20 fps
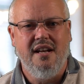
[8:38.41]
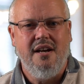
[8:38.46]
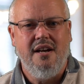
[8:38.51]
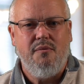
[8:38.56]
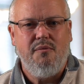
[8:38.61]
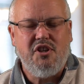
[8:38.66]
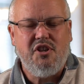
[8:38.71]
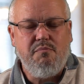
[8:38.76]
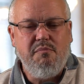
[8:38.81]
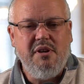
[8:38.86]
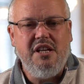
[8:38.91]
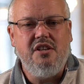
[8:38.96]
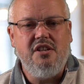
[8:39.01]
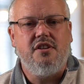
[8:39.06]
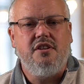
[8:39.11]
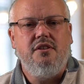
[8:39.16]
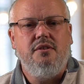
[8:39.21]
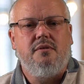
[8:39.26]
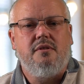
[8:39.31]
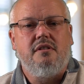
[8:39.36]
which means that
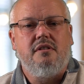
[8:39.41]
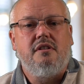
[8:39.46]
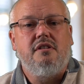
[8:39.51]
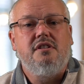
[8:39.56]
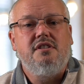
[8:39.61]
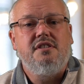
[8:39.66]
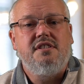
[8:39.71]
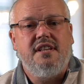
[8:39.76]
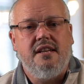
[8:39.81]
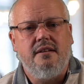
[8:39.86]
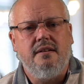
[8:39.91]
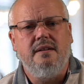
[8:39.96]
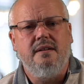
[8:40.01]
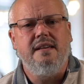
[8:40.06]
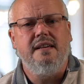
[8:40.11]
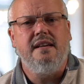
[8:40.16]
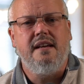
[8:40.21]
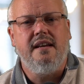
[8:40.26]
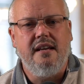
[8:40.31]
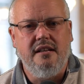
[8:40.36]
you can
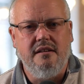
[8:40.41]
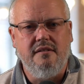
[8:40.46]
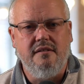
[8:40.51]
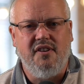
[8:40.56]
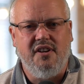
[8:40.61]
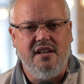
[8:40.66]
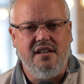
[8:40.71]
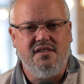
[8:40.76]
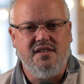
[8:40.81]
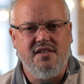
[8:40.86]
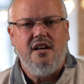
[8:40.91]
continually innovate,